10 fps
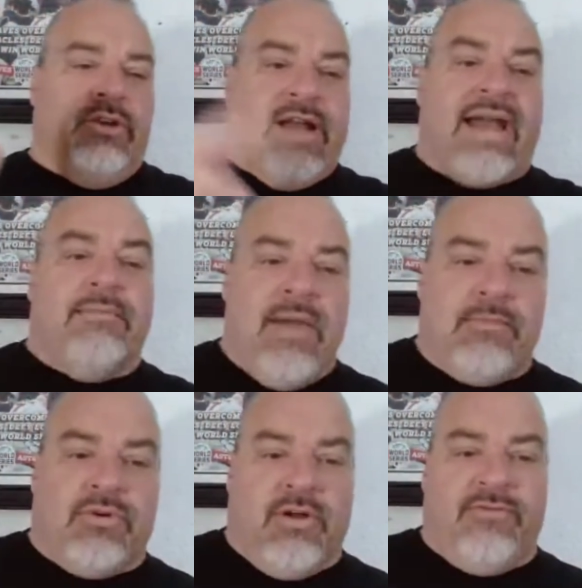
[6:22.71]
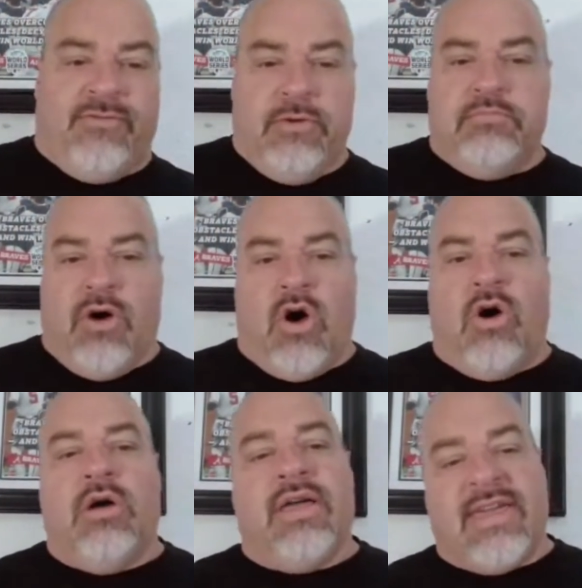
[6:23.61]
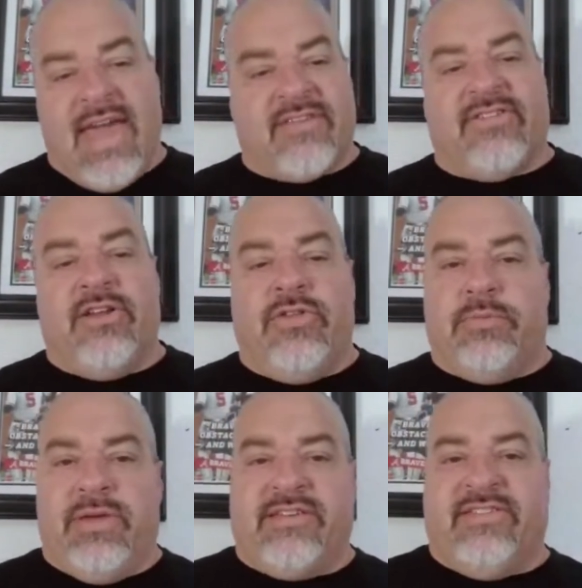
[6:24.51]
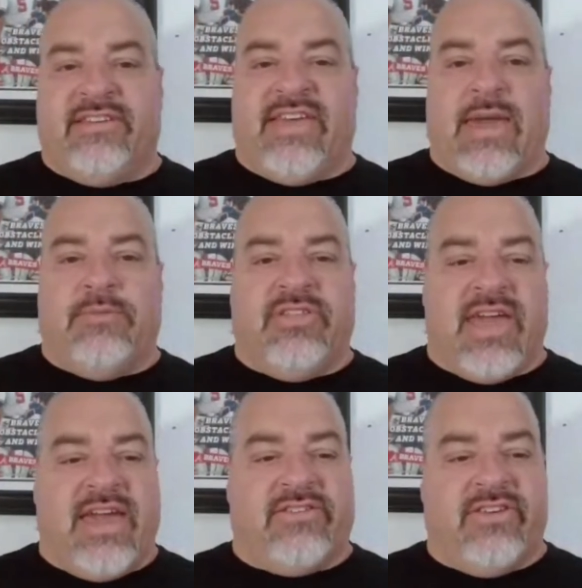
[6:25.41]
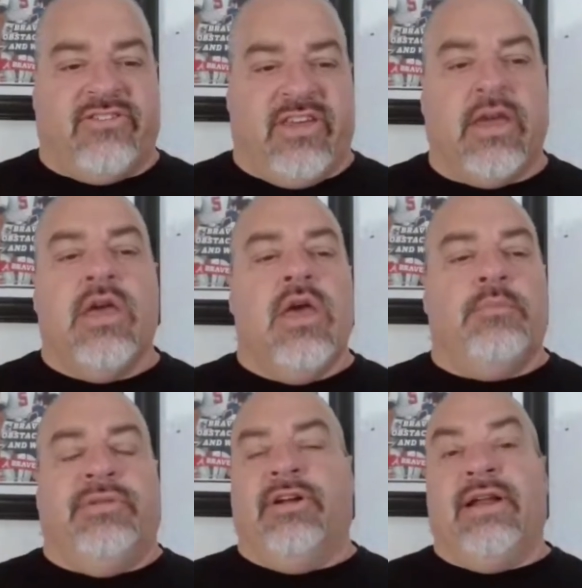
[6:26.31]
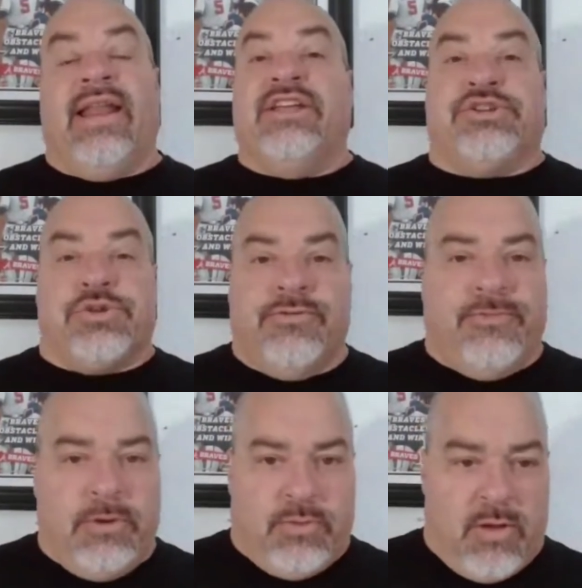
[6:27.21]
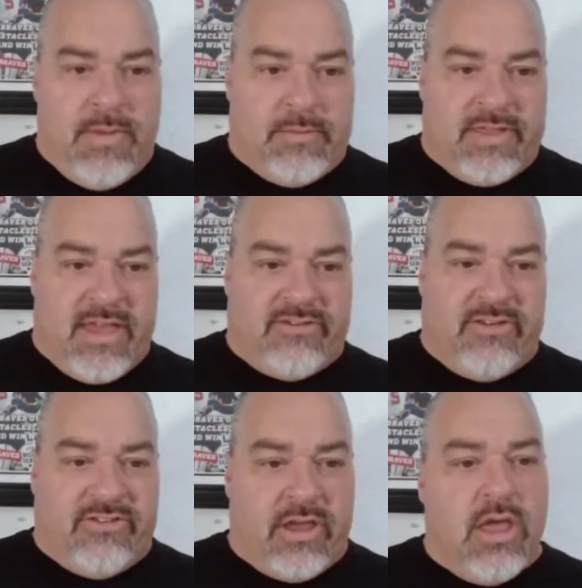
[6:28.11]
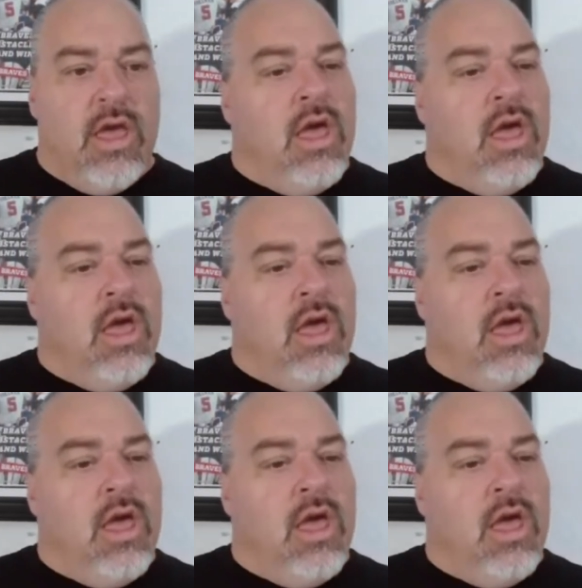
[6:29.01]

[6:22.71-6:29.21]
they're not a member of football. Yes, I know they play six games in the ACC, but they're not a true football member of the ACC.